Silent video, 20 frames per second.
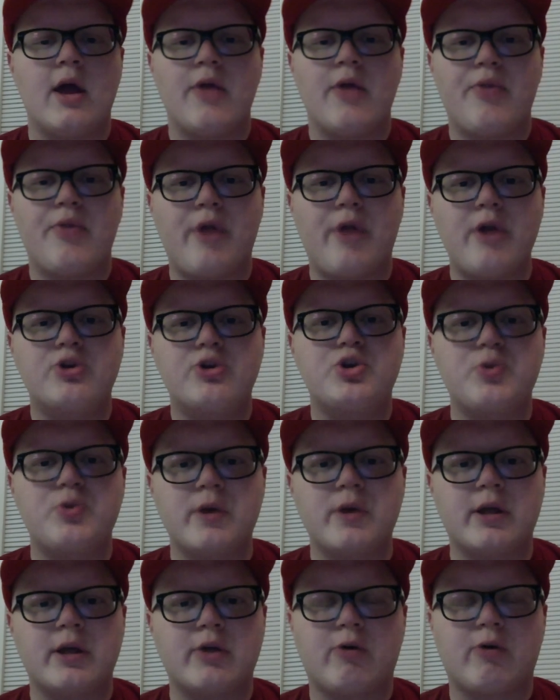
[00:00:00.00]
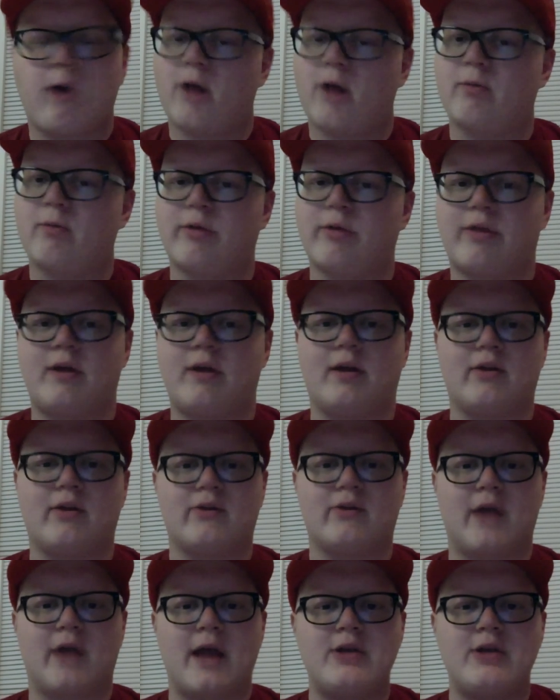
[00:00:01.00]
they're doing incredible
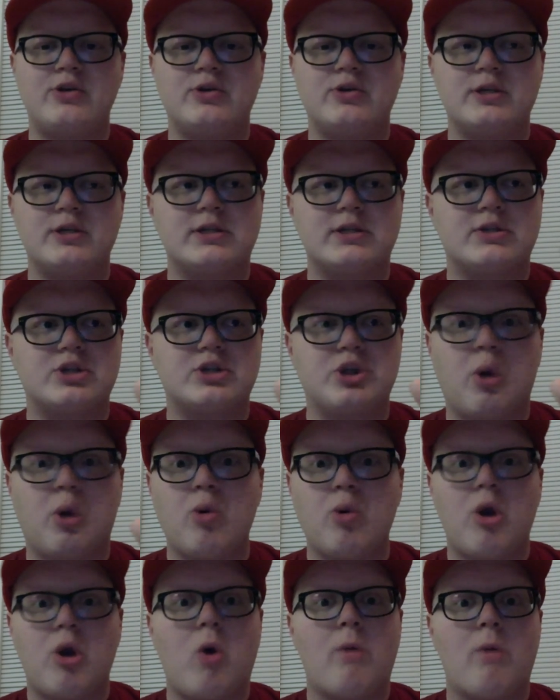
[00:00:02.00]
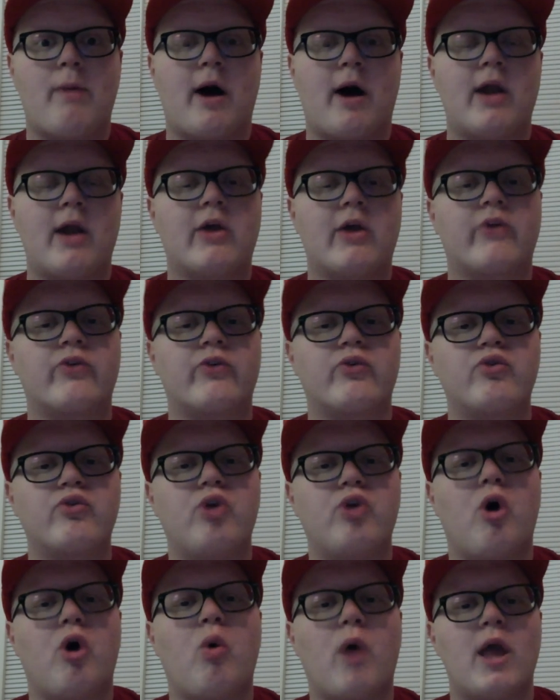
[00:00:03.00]
things, and you don't know about it because there's
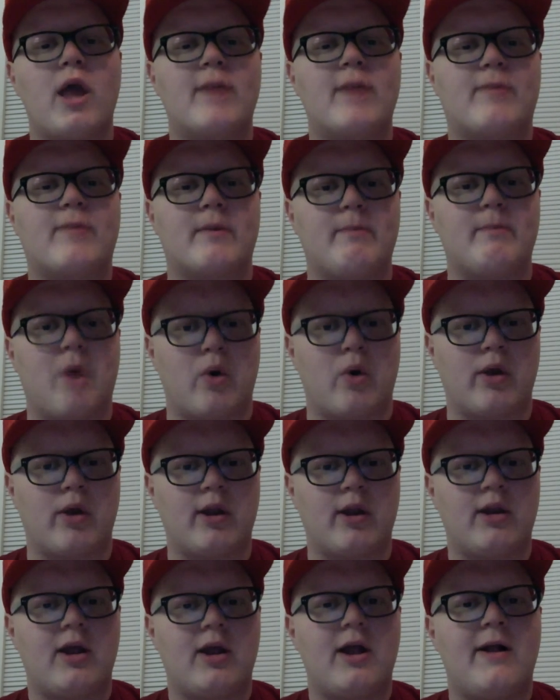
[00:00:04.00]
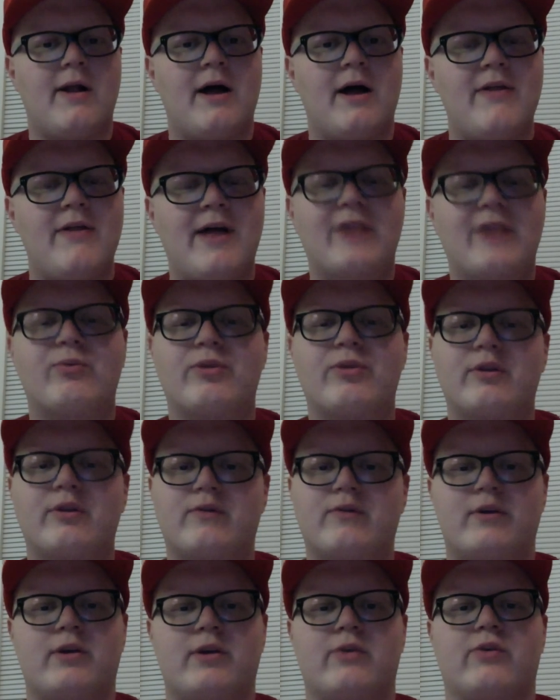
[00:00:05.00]
no way to promote it. And that's what these
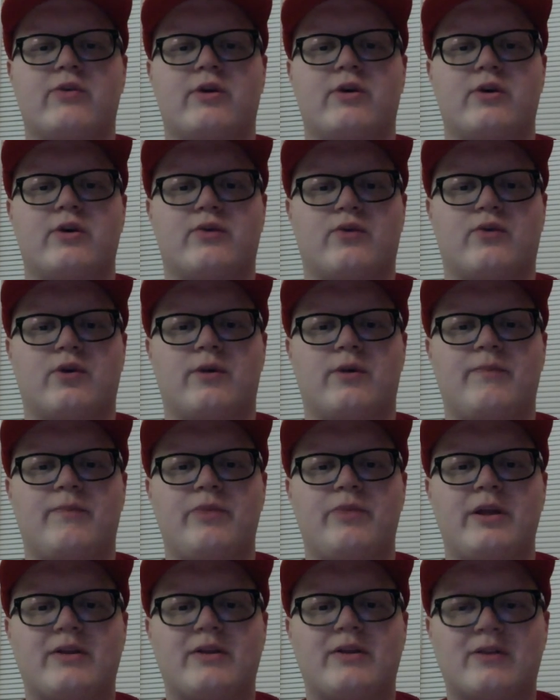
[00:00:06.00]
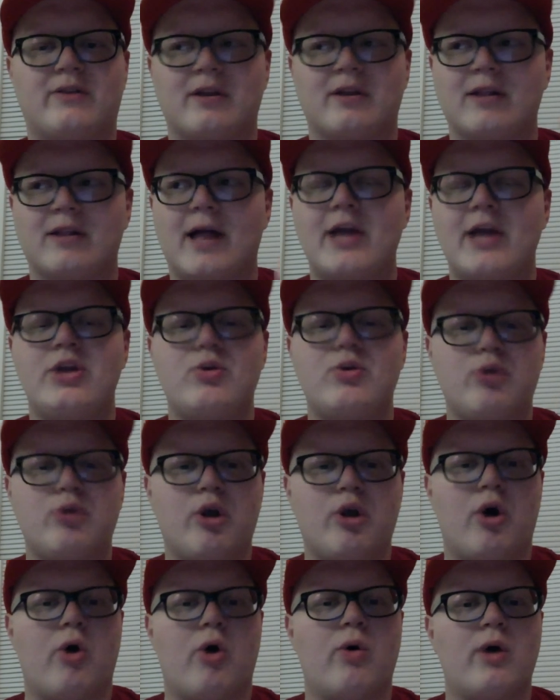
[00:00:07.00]
videos are here for. It's to let you
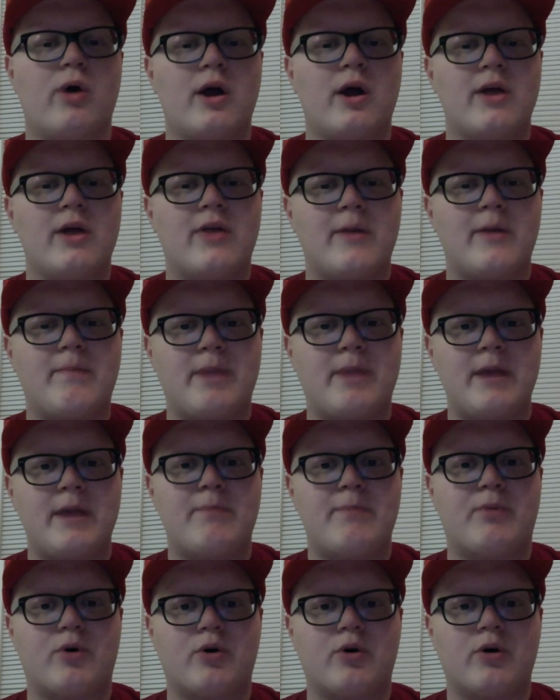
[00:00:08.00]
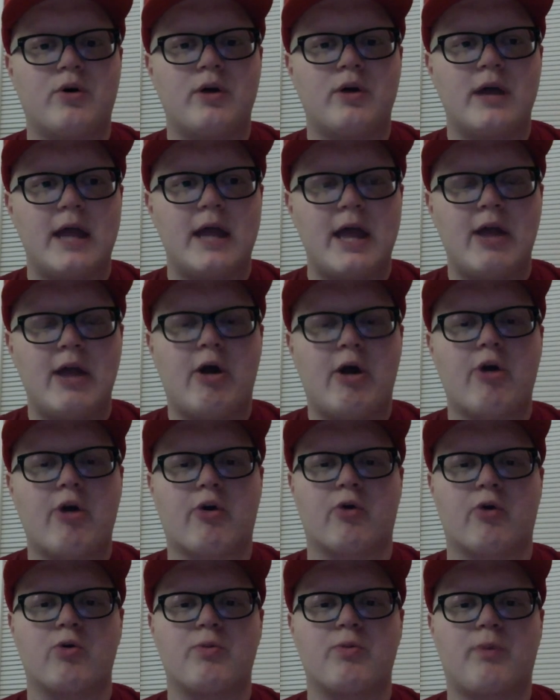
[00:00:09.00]
know that people in our
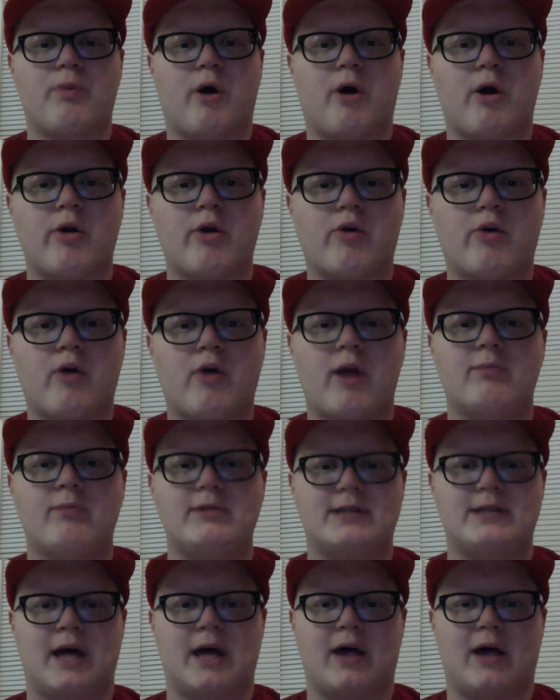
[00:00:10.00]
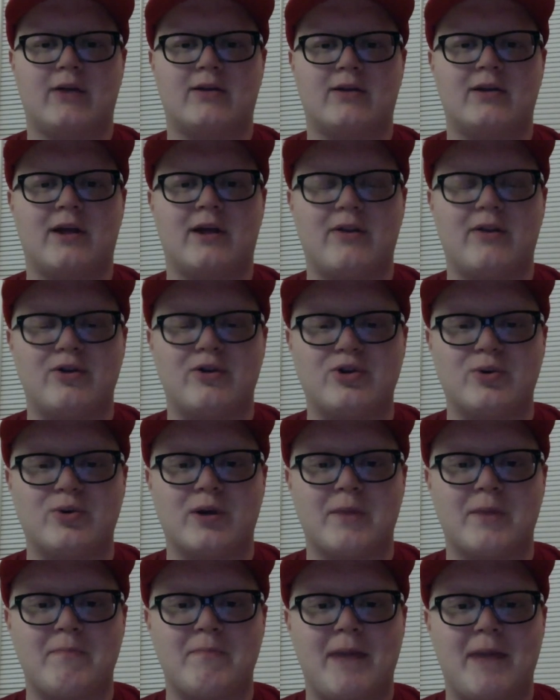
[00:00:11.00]
group are incredibly talented and they're doing
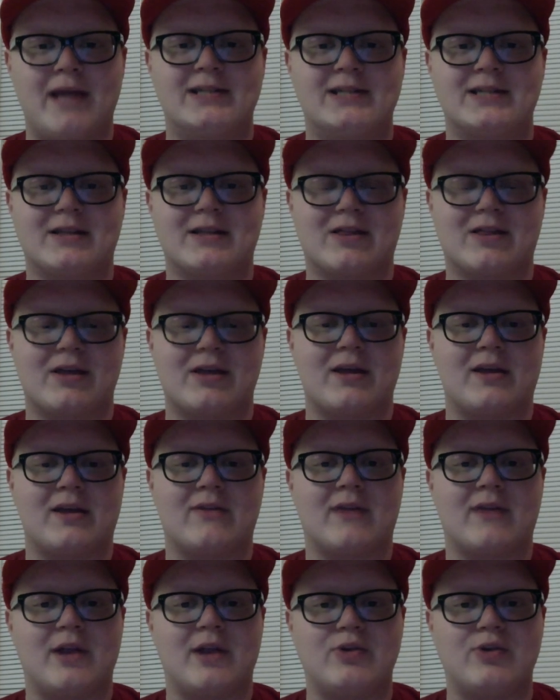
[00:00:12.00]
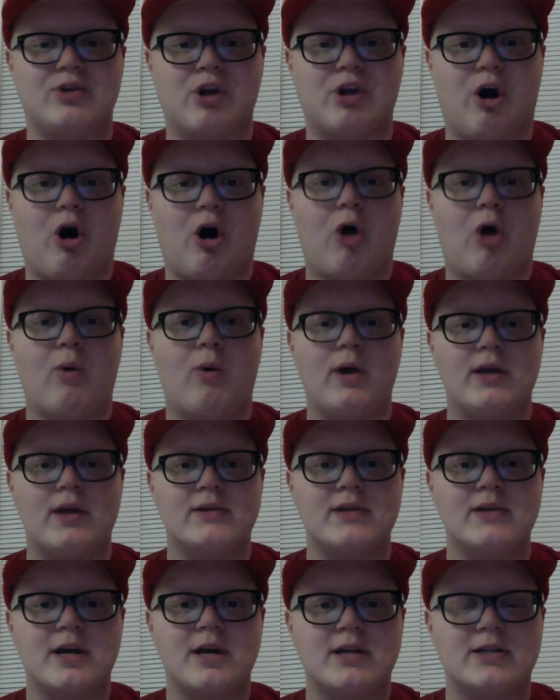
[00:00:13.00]
amazing things, and you should
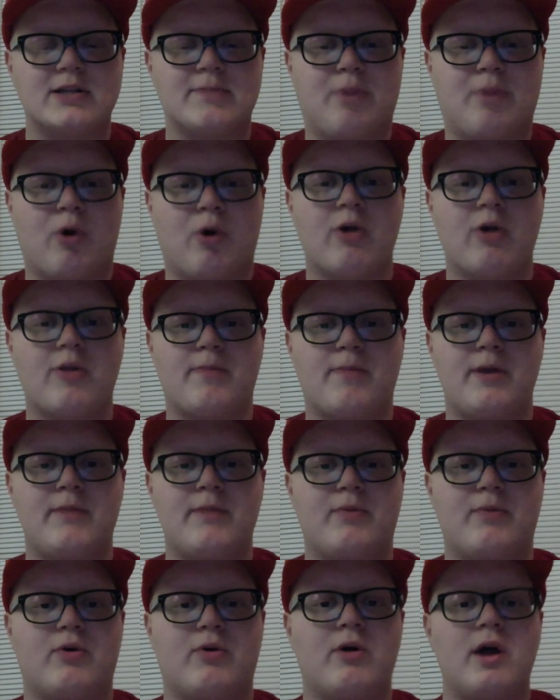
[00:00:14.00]
always support the people